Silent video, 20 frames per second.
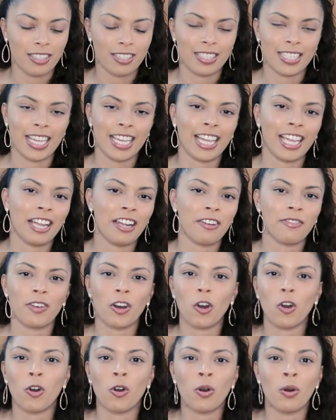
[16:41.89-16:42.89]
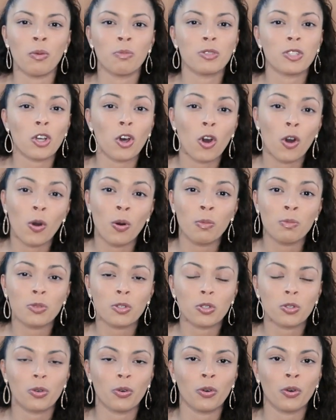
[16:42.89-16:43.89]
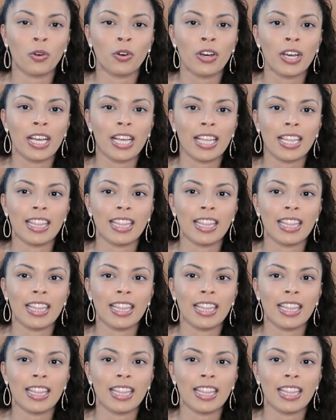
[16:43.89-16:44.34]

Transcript: to take care of a home, to homeschool.